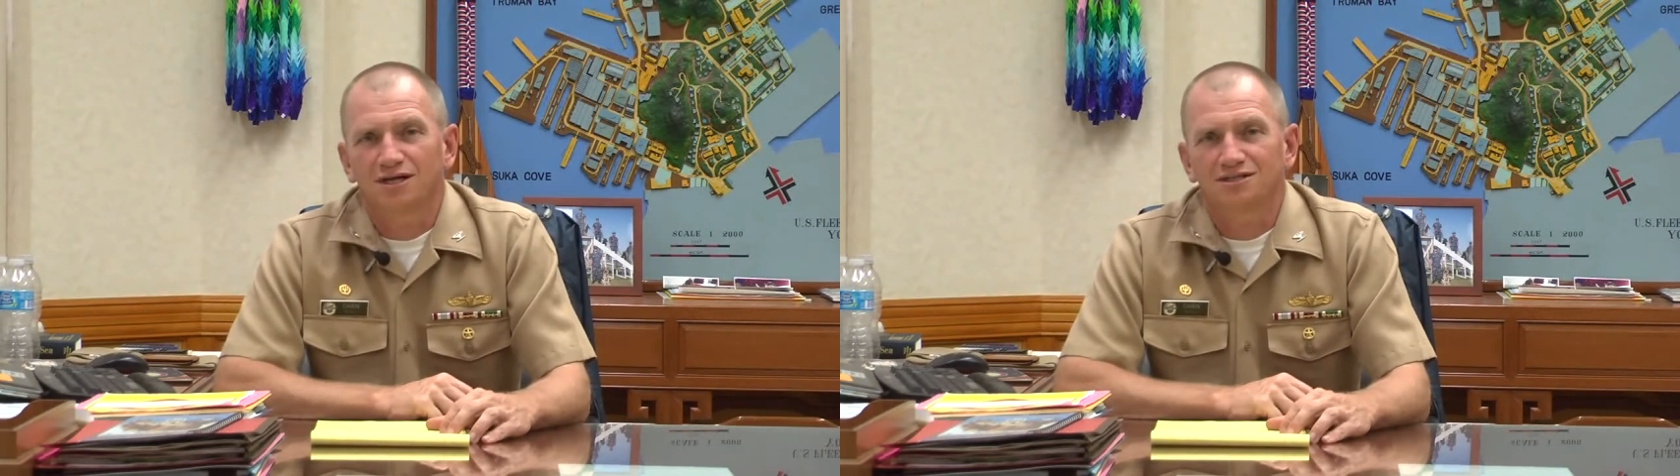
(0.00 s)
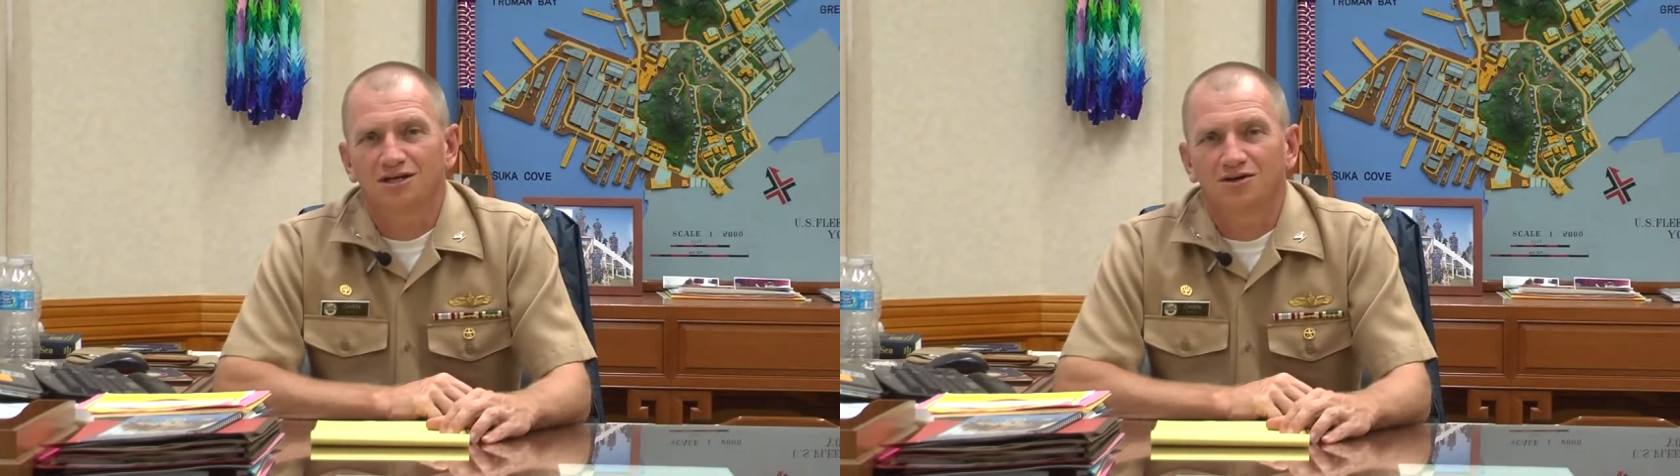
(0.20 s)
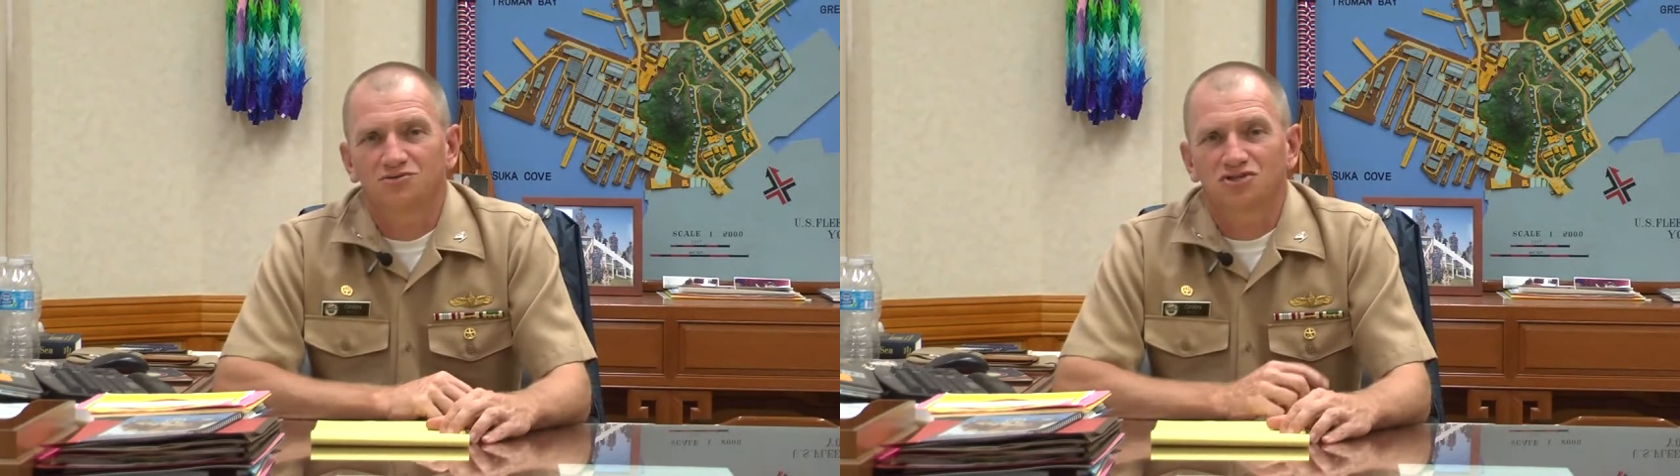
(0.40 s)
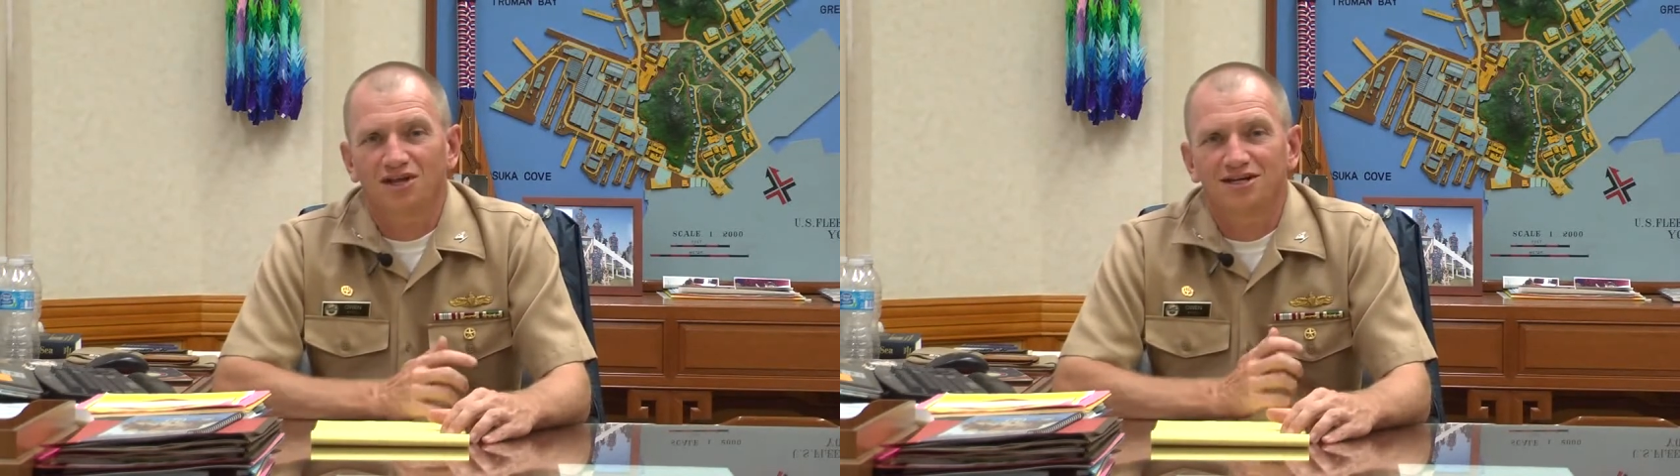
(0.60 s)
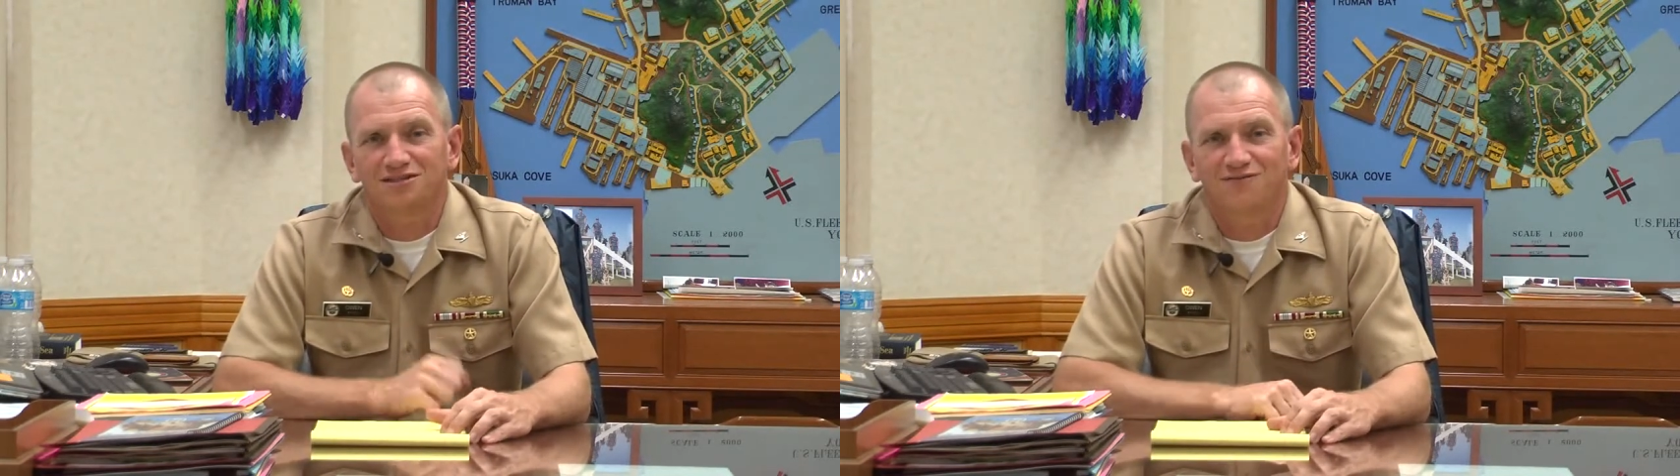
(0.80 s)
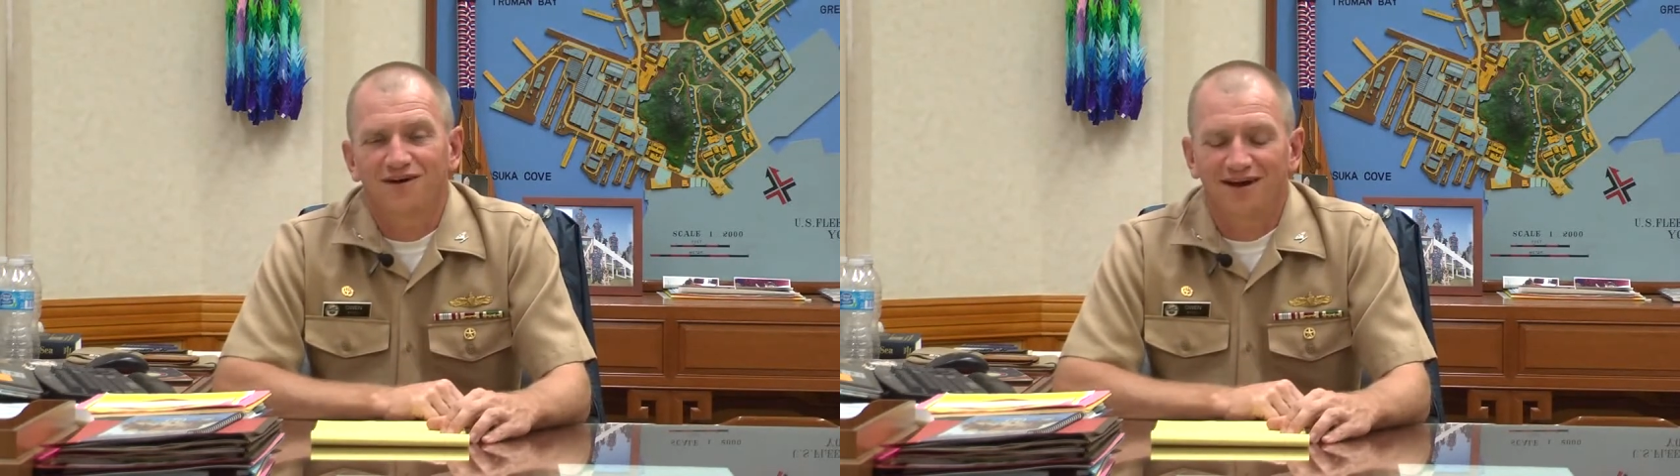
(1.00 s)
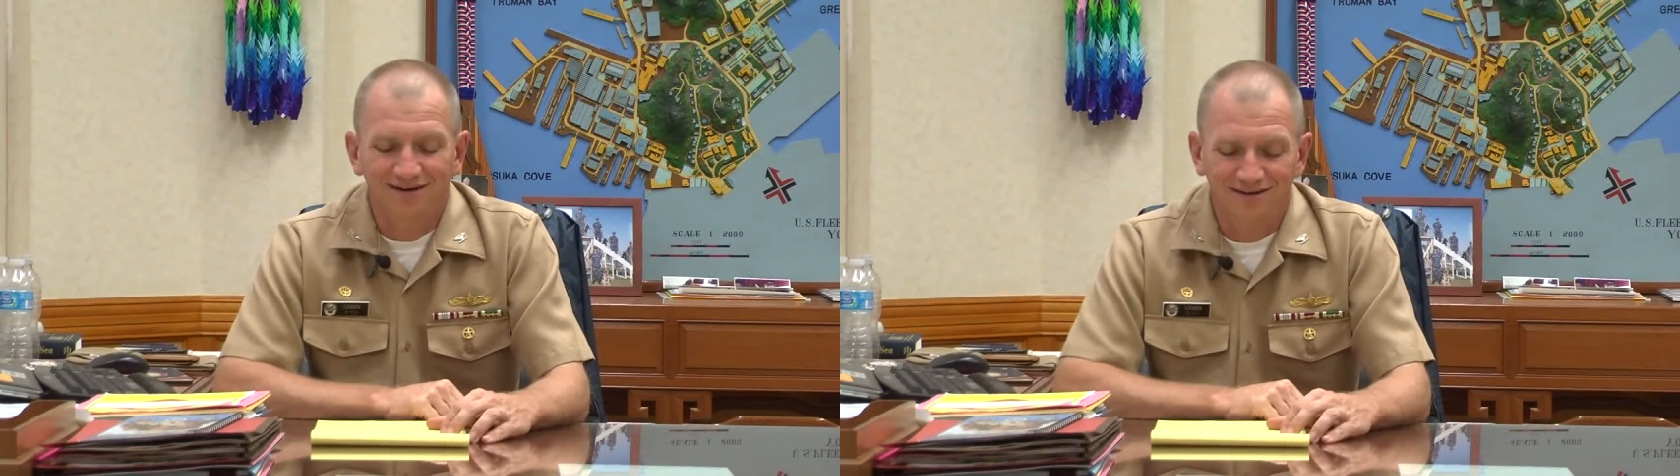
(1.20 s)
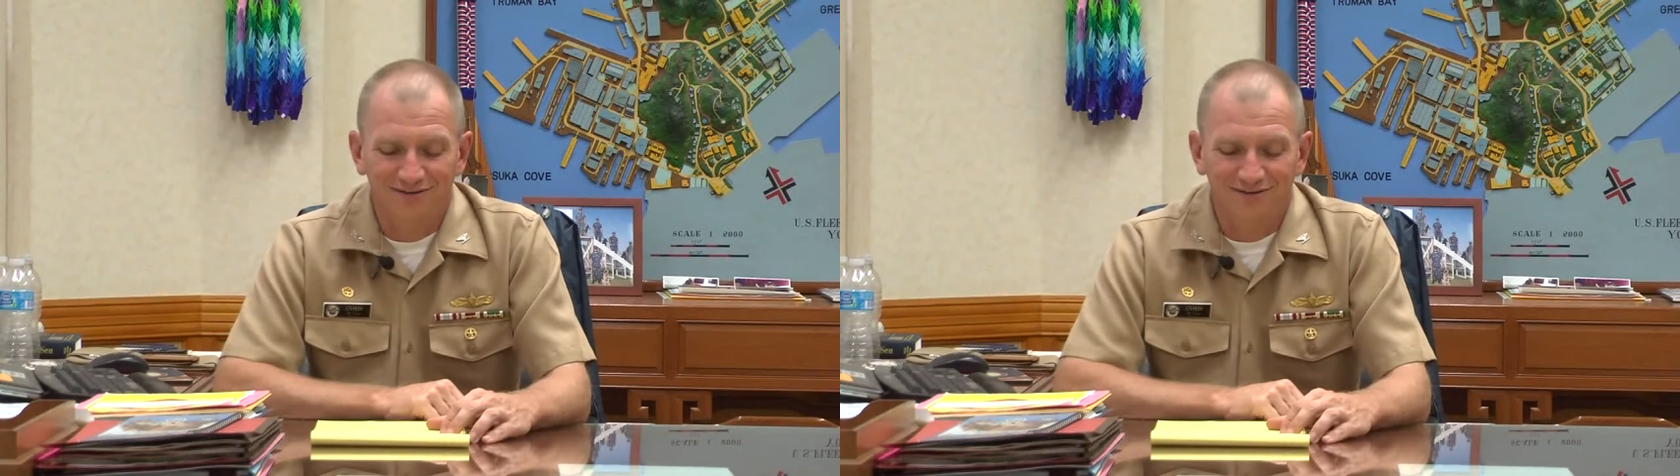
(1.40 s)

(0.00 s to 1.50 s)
That's how it was classified.